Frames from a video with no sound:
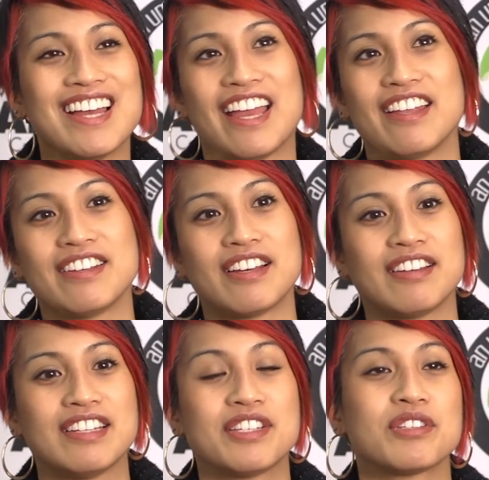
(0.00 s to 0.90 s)
And
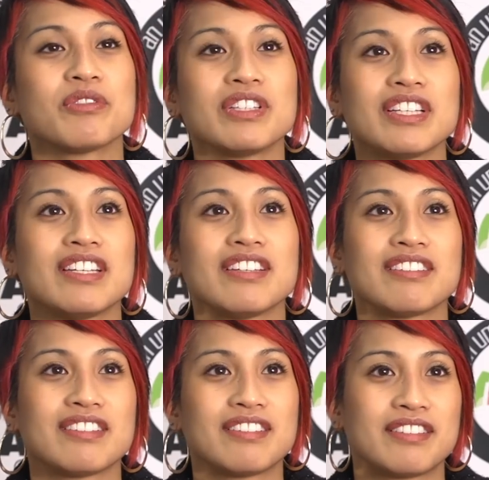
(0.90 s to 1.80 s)
it just really
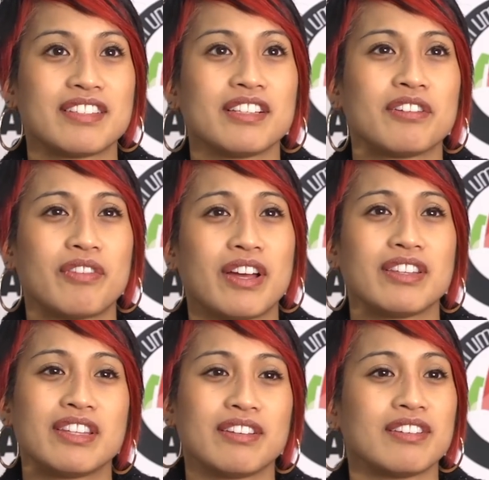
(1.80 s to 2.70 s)

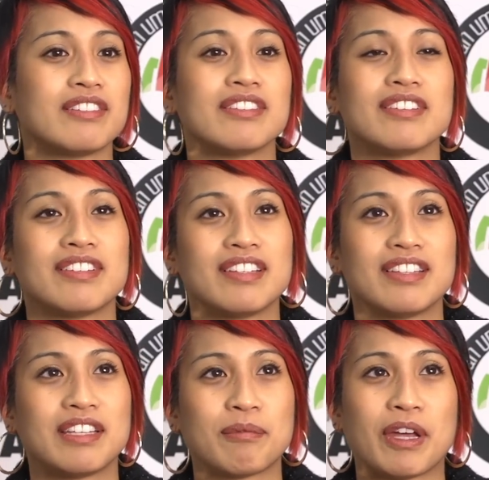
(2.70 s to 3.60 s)
solidified the
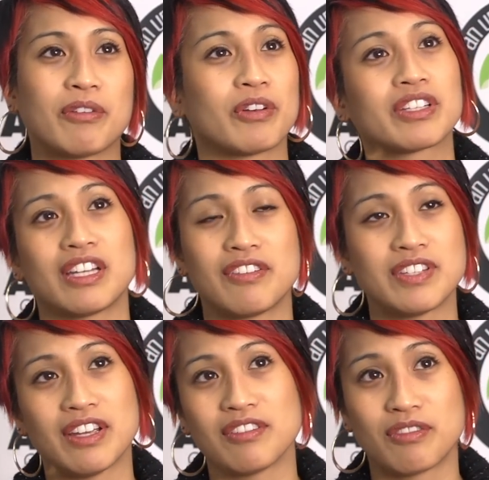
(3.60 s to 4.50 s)
amount of work that I've
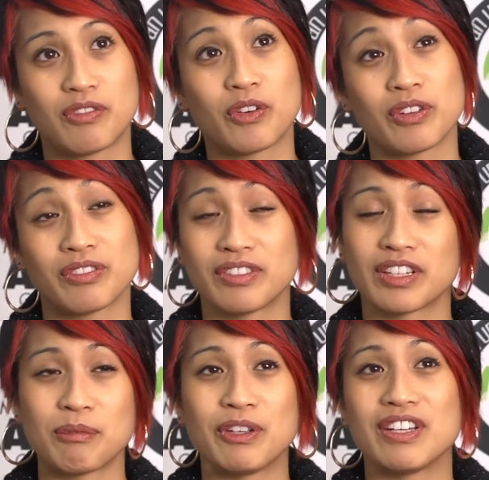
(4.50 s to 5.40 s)
done for the
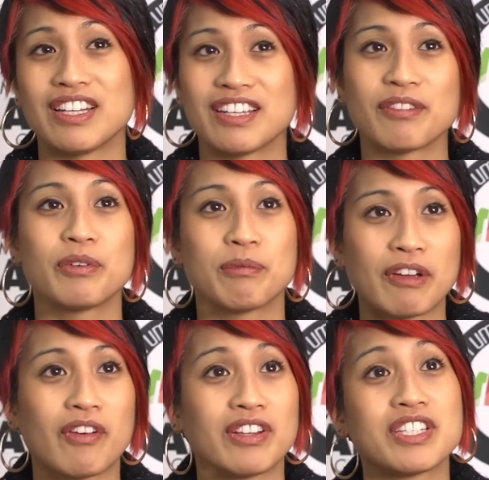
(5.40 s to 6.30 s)
community with my
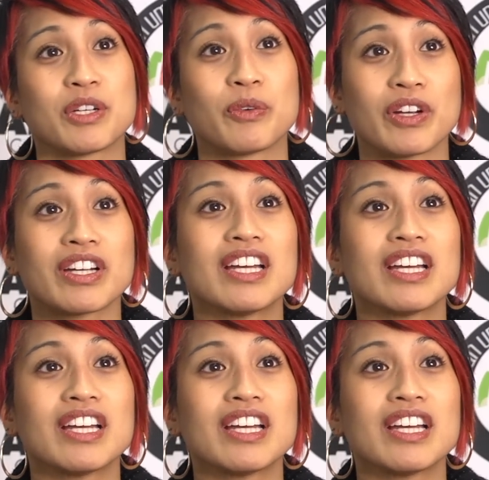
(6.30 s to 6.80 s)
volunteer work.